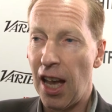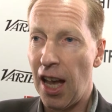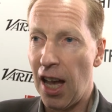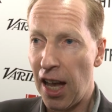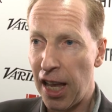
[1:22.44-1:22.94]

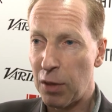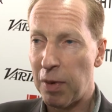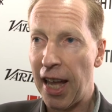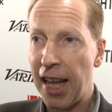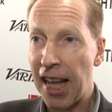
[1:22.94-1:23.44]
Uh, he's
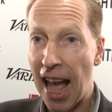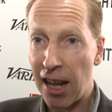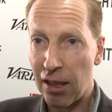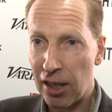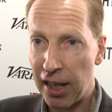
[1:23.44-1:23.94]
playing
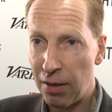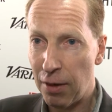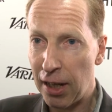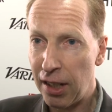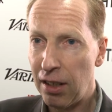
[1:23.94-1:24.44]
Hank, the lead
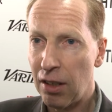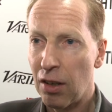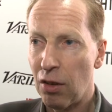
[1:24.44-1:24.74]
villain,